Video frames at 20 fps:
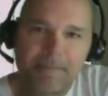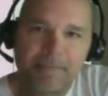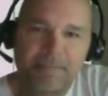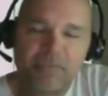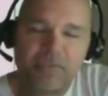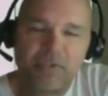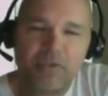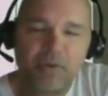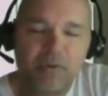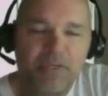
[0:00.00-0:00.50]

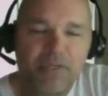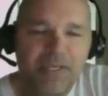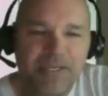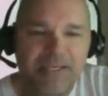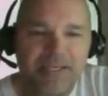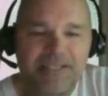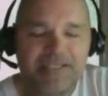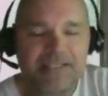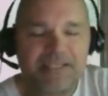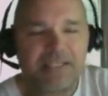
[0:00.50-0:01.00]
You know,
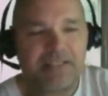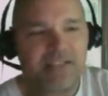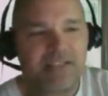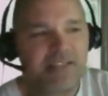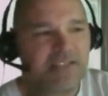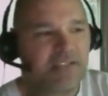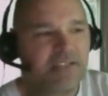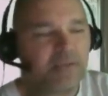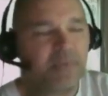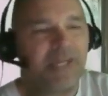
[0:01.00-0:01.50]
is it
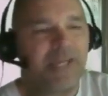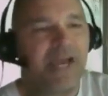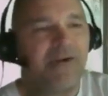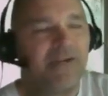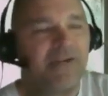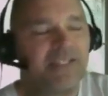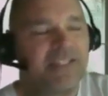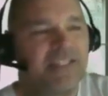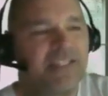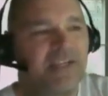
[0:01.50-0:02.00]
is it the
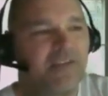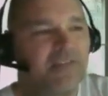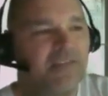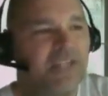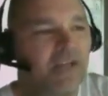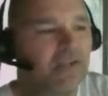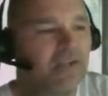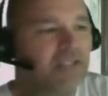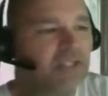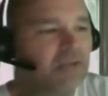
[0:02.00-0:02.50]
reality itself
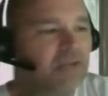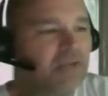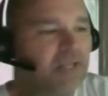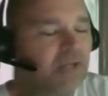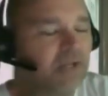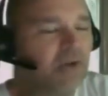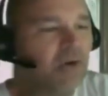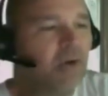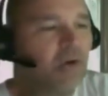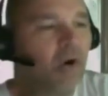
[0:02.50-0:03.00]
telling you
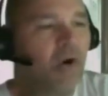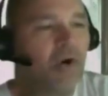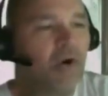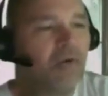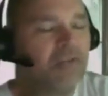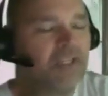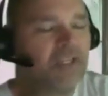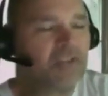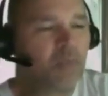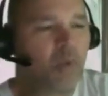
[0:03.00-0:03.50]
that
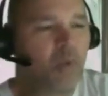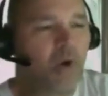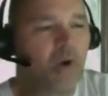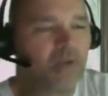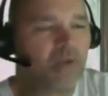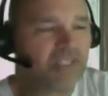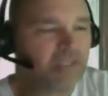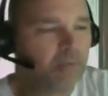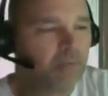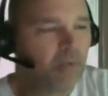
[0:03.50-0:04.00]
all these
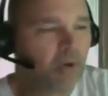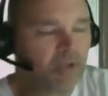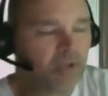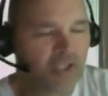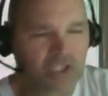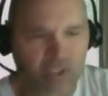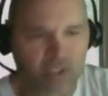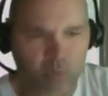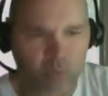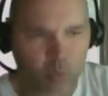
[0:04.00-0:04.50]
walks and
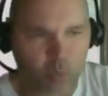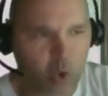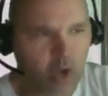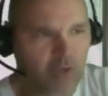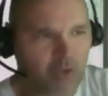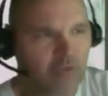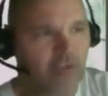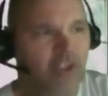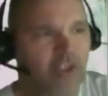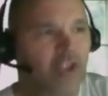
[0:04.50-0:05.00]
marches and
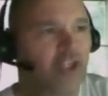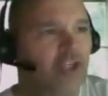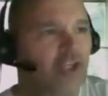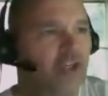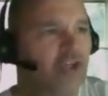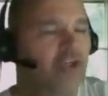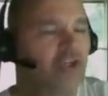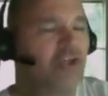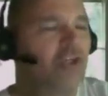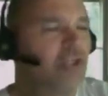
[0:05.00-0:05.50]
walk for the
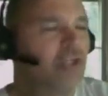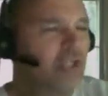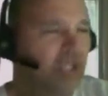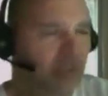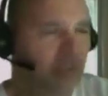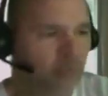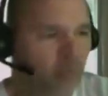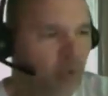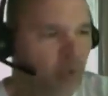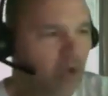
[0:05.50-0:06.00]
cure
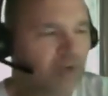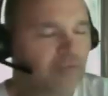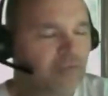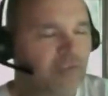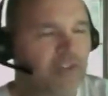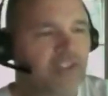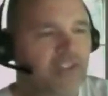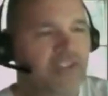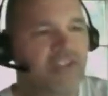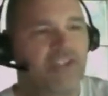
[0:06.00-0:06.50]
and walk
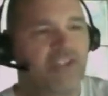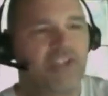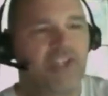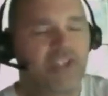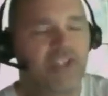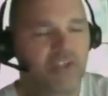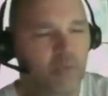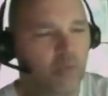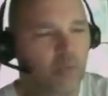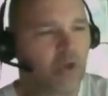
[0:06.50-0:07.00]
for this
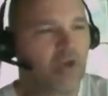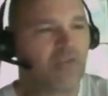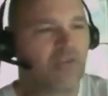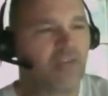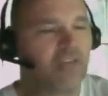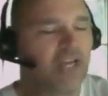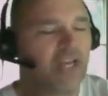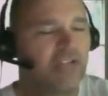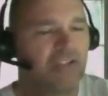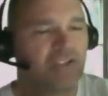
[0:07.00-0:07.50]
disease and walk
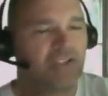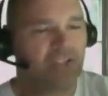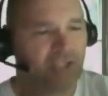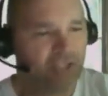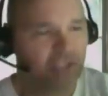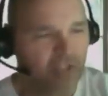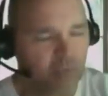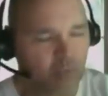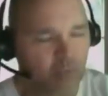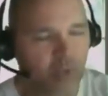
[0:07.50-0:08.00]
for that
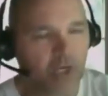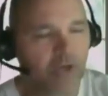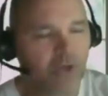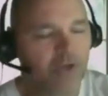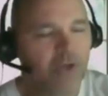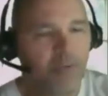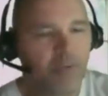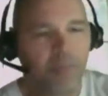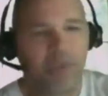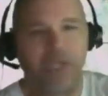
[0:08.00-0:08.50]
disease and
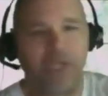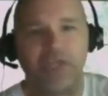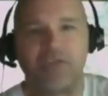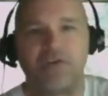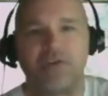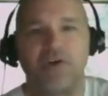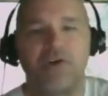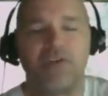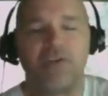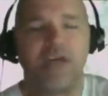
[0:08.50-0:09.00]
wear pink
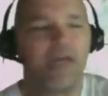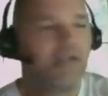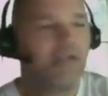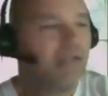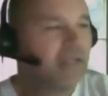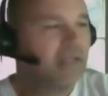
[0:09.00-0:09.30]
and all that?